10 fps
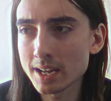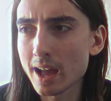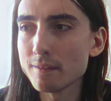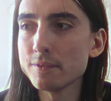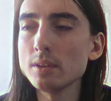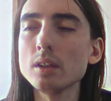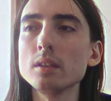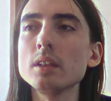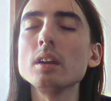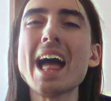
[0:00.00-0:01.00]
I feel a
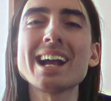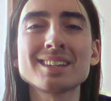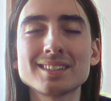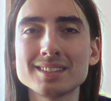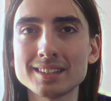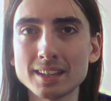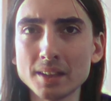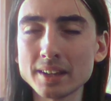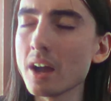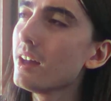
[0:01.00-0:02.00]
little ecstasy
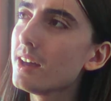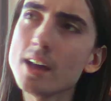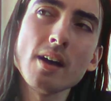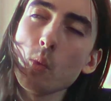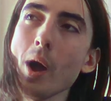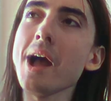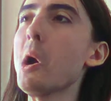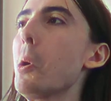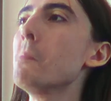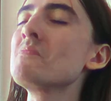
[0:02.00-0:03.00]
like,
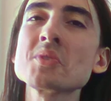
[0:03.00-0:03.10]
wow,